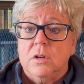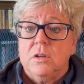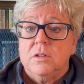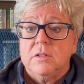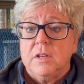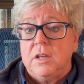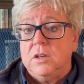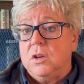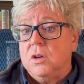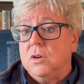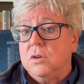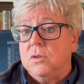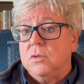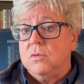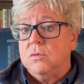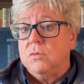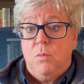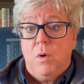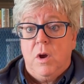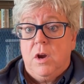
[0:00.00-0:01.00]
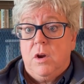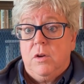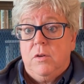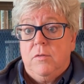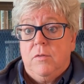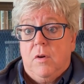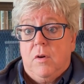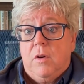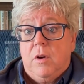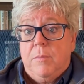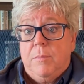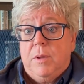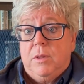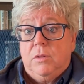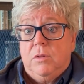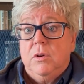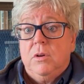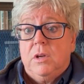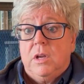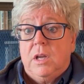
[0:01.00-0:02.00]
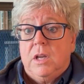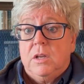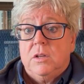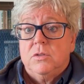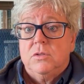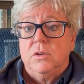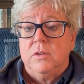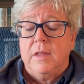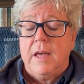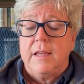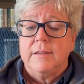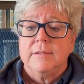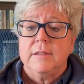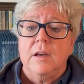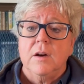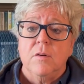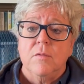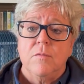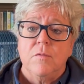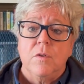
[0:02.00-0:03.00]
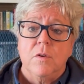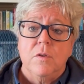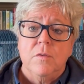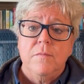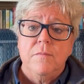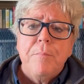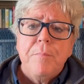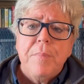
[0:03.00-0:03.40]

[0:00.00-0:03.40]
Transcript: because I know where you've already been looking. So that's helpful.